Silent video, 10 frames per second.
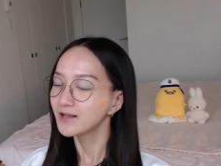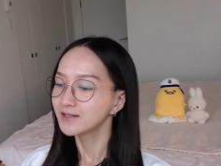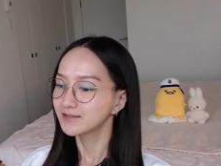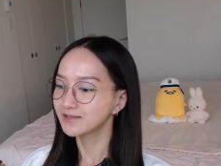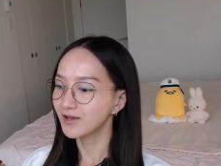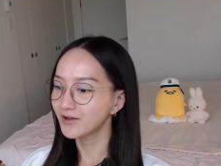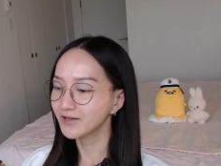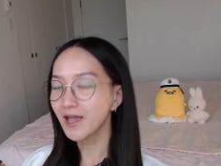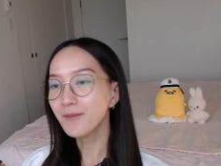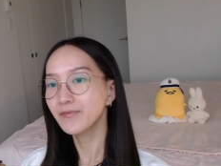So
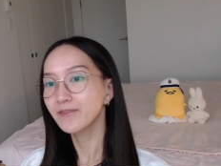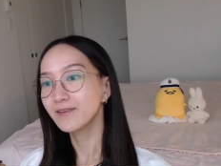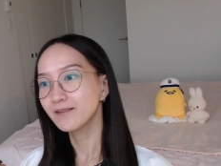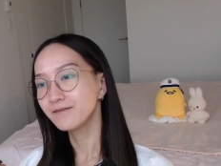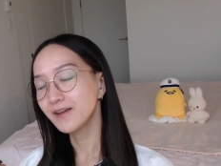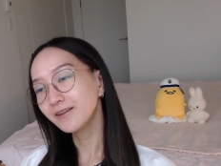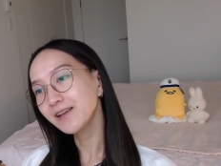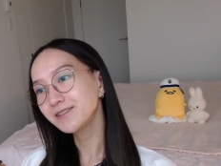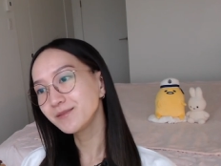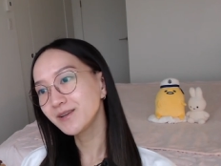yeah, very
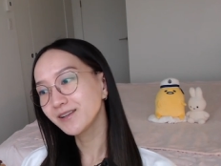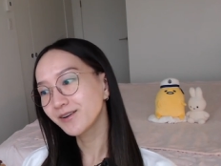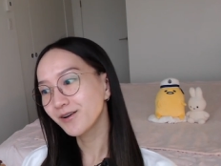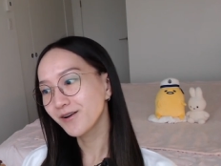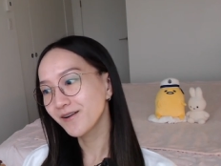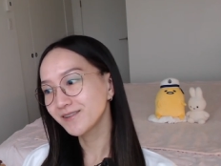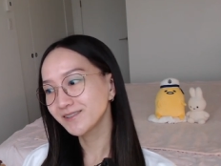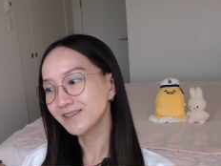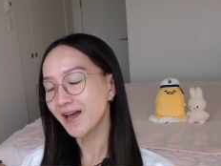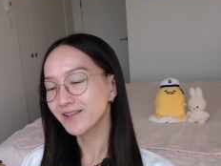intimate little
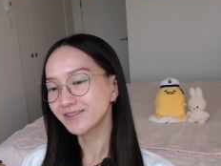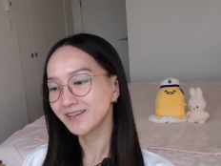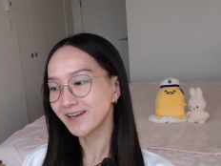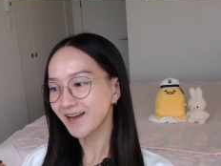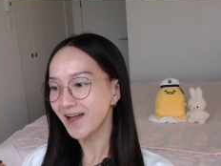gathering.